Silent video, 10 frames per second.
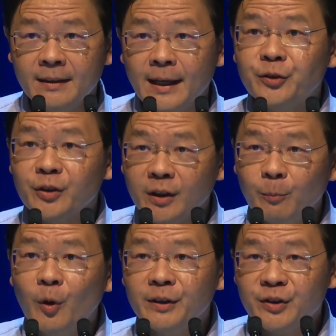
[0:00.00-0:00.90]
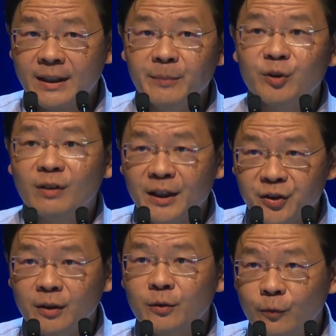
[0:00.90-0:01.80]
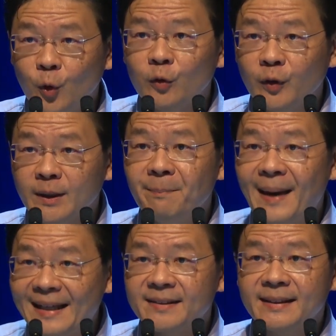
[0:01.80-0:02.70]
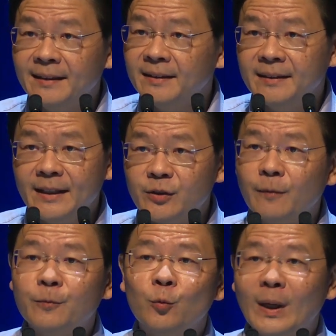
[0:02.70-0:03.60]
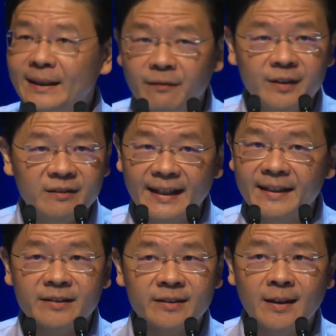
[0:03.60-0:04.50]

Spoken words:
as Singaporeans can be trusted to vote for the best candidates of whatever race